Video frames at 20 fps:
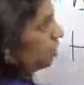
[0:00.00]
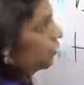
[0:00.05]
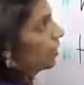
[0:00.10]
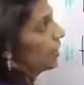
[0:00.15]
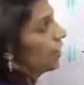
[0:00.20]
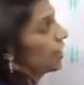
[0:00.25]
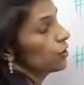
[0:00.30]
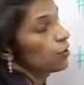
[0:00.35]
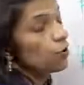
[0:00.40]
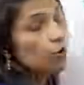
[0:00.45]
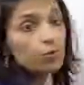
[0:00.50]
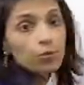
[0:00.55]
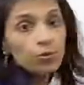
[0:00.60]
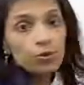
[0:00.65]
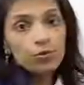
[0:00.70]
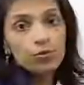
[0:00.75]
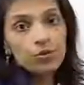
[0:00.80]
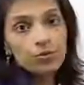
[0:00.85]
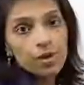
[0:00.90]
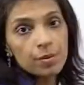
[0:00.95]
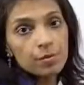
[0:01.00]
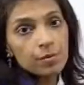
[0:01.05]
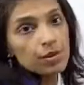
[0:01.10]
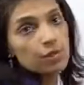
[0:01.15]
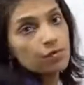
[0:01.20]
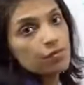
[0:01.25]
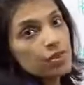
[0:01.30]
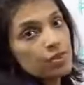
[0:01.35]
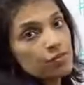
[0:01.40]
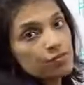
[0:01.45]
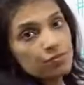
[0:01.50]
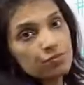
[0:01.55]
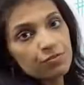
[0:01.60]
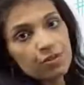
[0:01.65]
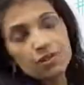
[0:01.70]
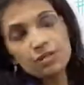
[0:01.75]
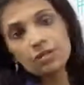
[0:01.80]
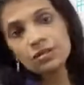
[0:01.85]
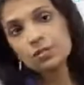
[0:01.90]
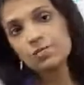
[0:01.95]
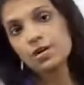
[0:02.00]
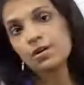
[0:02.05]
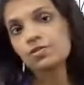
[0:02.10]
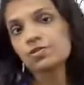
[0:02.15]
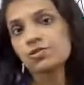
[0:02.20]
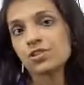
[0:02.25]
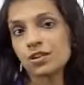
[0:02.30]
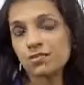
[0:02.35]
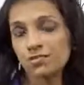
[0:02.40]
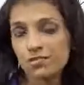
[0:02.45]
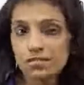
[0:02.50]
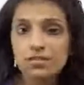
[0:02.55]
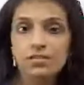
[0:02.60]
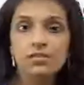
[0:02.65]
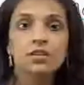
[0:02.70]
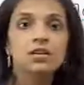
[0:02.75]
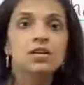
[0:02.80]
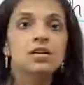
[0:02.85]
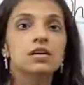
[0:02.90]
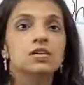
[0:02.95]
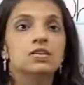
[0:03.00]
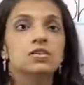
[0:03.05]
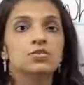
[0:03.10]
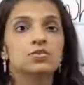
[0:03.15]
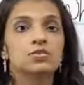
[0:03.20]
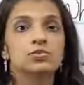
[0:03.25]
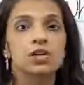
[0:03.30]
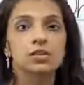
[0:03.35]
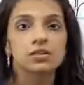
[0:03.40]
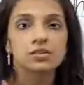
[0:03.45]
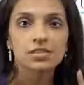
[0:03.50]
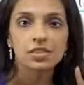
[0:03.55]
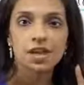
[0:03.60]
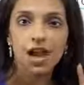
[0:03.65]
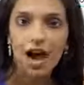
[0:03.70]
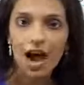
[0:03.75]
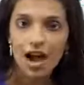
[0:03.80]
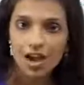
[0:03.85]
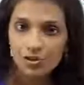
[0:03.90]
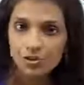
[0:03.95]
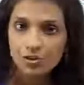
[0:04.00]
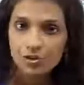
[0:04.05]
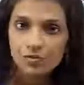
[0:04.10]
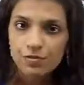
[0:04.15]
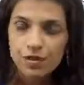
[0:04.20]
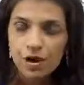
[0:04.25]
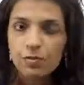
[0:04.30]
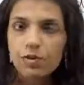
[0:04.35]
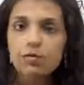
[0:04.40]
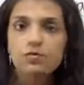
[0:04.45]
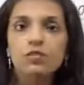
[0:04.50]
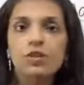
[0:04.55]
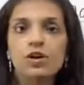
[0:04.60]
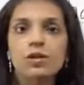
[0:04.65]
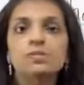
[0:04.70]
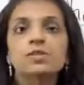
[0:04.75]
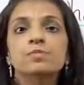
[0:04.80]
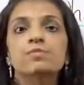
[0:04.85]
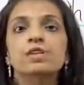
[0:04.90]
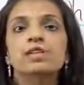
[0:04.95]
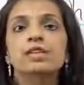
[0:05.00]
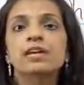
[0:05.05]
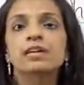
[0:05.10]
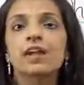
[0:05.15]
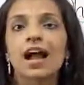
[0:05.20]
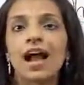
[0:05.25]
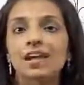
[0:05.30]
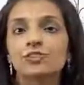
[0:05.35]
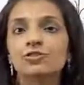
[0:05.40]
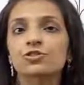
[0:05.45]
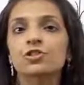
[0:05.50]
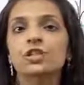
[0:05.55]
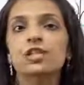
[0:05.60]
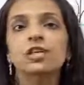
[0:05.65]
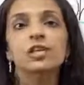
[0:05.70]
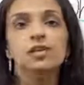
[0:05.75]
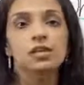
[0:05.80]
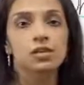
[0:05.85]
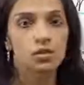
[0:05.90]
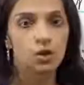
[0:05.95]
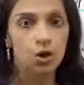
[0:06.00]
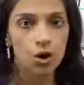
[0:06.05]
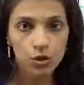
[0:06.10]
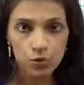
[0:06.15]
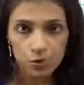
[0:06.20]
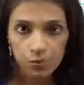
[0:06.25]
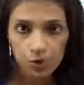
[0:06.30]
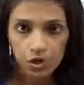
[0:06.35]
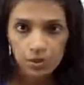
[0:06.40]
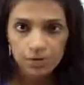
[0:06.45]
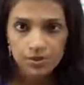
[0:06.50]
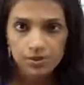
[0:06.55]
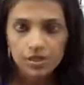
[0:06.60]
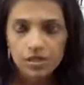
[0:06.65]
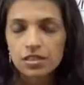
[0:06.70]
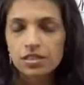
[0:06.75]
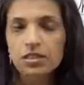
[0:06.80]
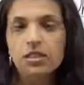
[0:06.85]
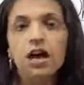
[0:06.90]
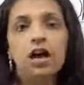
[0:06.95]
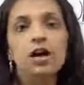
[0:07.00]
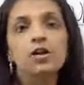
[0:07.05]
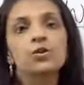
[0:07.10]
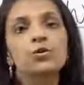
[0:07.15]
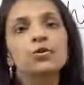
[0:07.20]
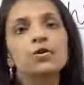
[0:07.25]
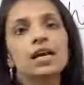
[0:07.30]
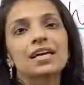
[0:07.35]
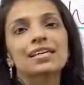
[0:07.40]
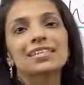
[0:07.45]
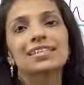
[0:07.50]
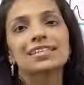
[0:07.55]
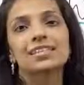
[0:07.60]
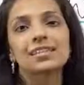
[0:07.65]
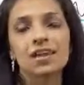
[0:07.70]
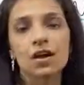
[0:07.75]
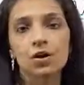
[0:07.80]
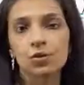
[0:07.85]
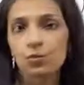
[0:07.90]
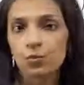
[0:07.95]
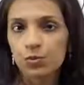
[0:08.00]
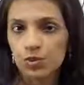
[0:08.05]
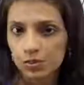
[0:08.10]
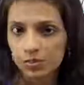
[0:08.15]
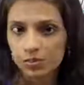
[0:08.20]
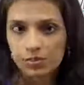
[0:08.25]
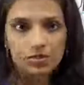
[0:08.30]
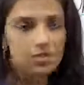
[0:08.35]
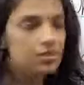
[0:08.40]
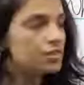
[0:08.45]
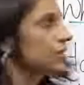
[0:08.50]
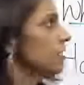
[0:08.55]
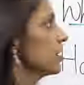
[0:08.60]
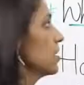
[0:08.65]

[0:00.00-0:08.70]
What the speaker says: Well, I hope you remember we've learned about gerunds. So gerunds are ing form of verbs, but they're actually not verbs. They are known as noun verbs.